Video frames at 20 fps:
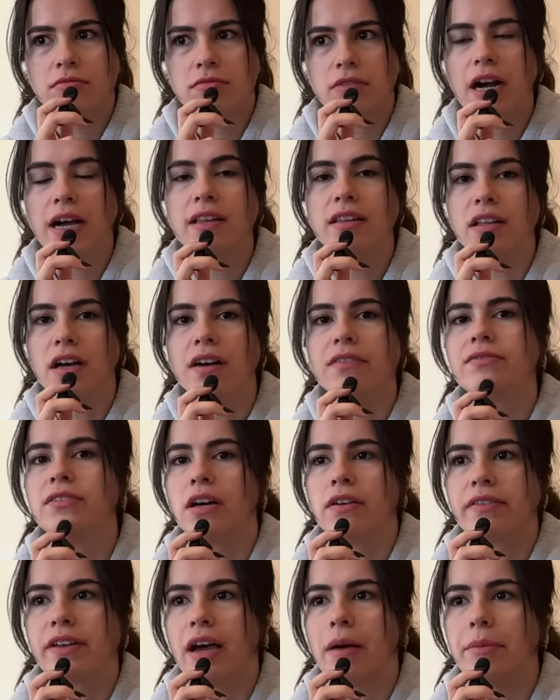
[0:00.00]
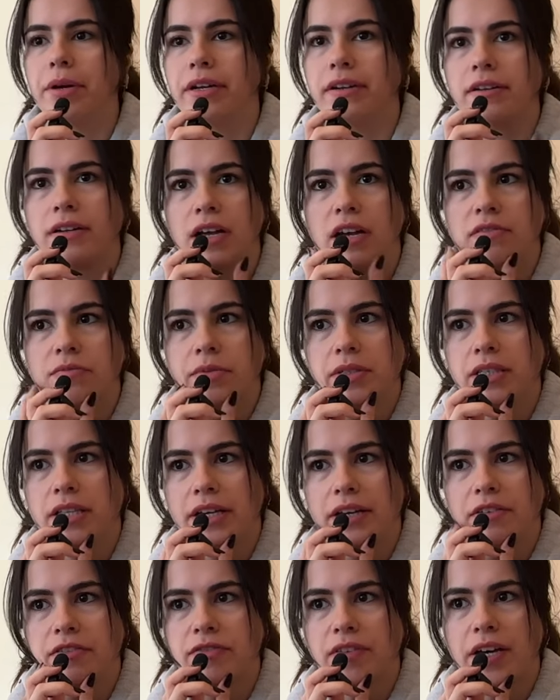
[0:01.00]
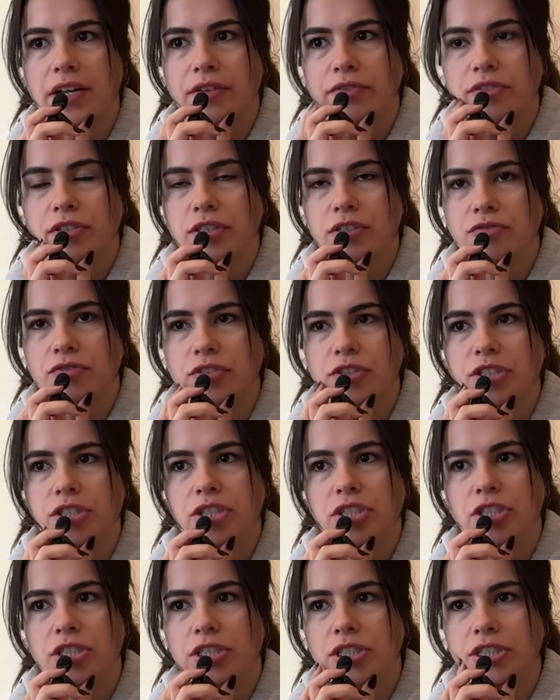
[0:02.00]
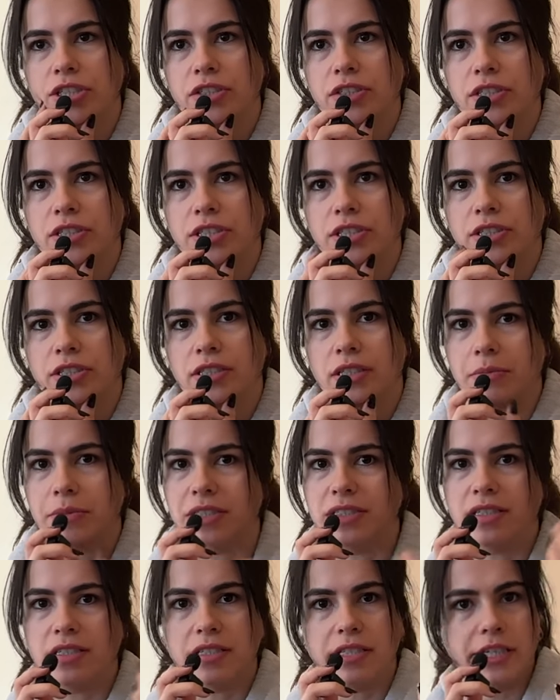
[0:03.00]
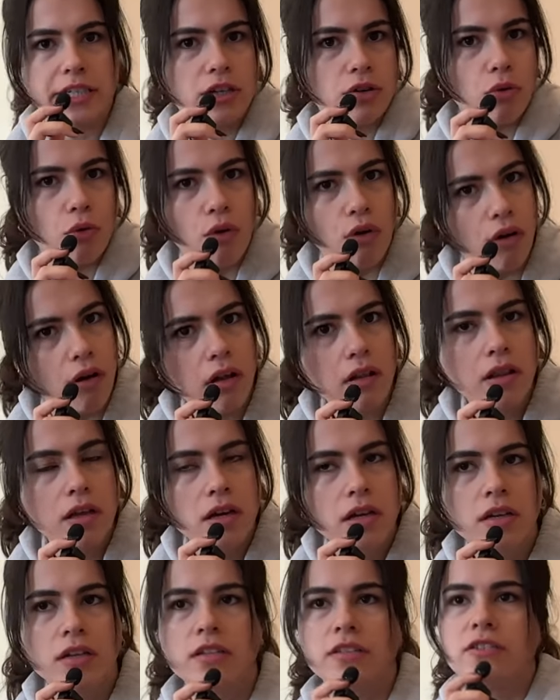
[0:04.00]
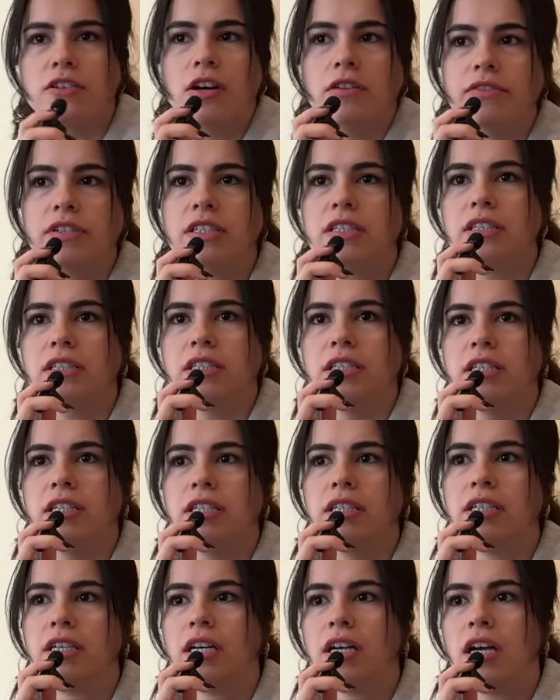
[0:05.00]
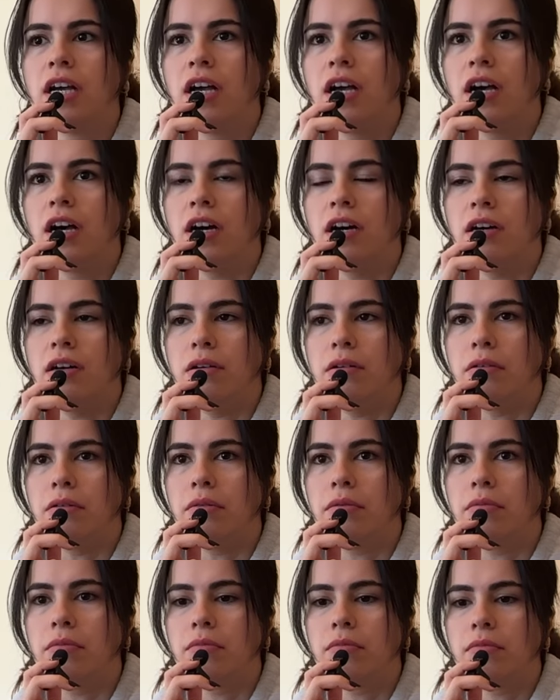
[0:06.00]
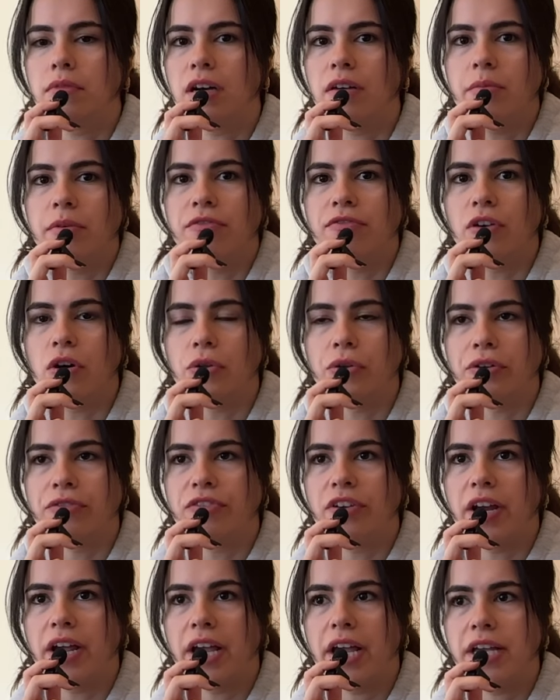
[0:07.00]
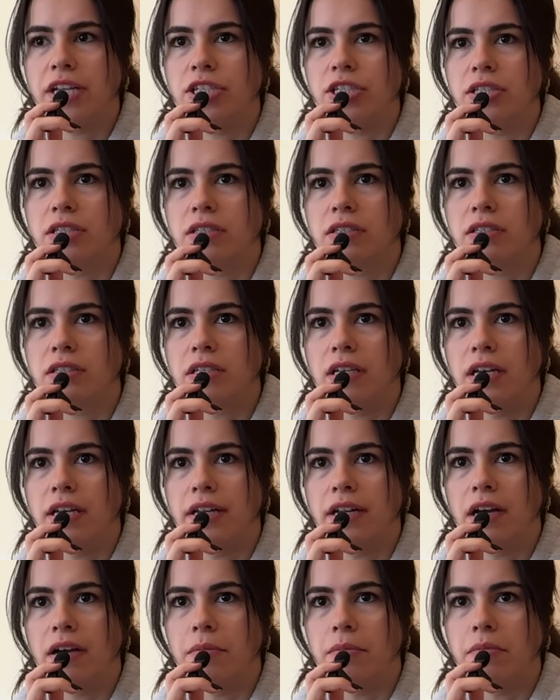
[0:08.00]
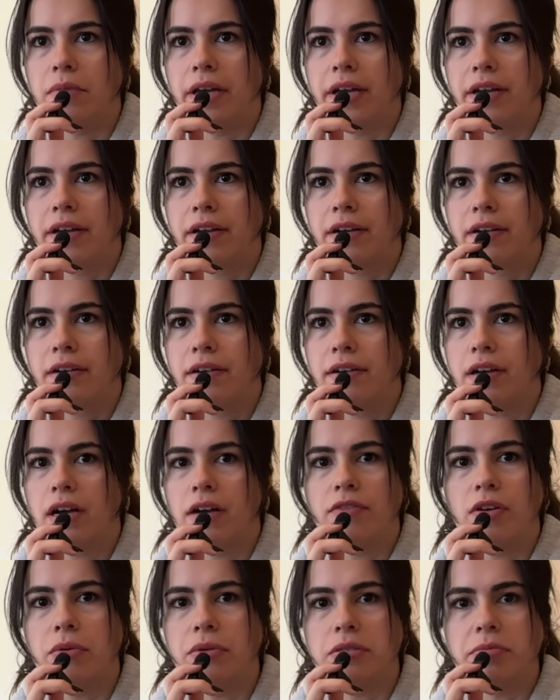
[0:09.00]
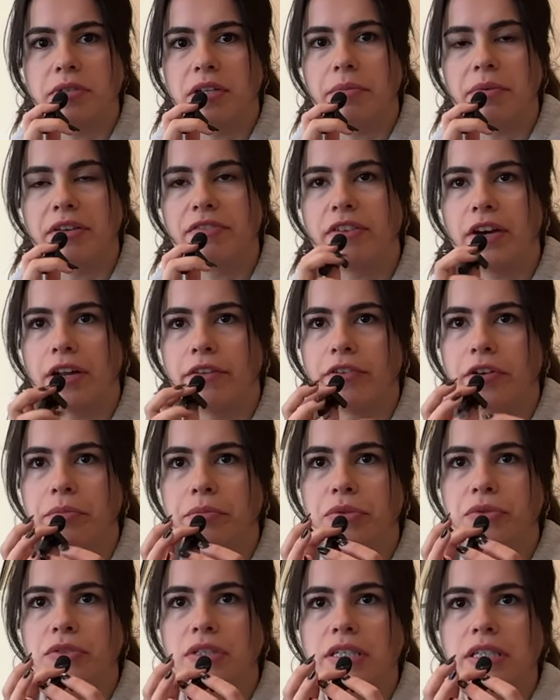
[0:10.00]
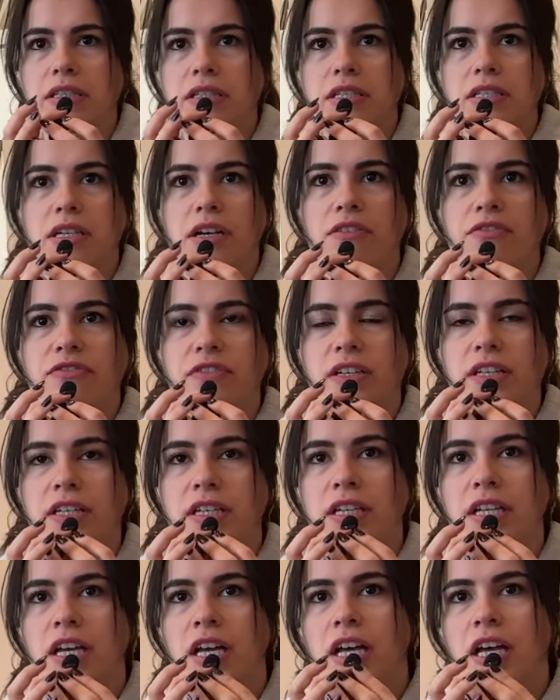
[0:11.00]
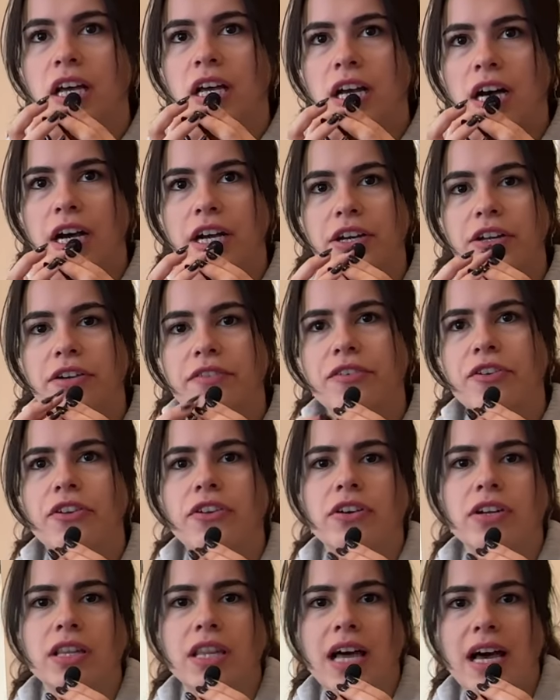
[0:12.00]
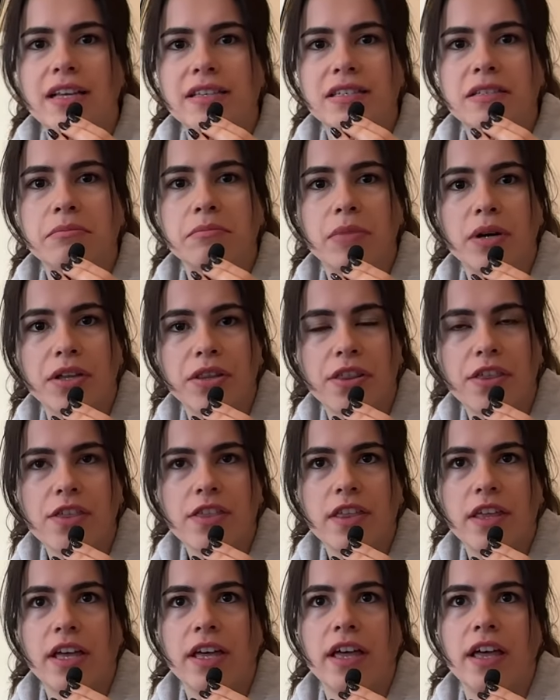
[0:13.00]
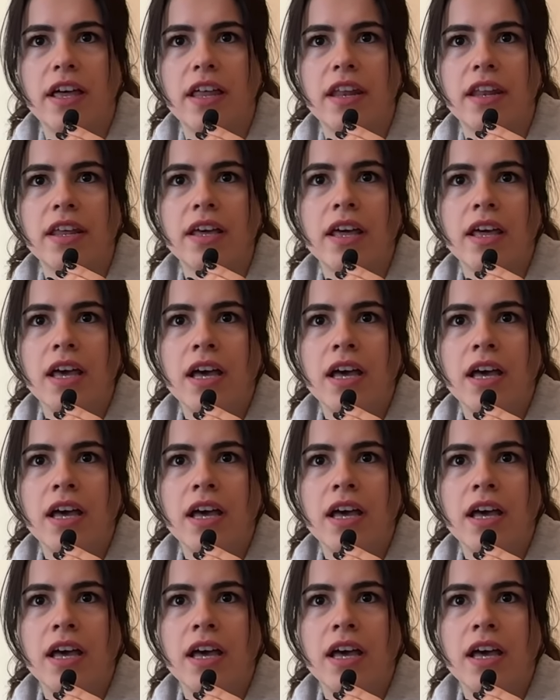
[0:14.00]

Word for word: I love Dove Cameron. I've been like a fan of hers for years and years. I'm a Disney girl. So obviously, um, I've been following her for ages and I'm like I've always been a big fan of her music and stuff and I interviewed her last month and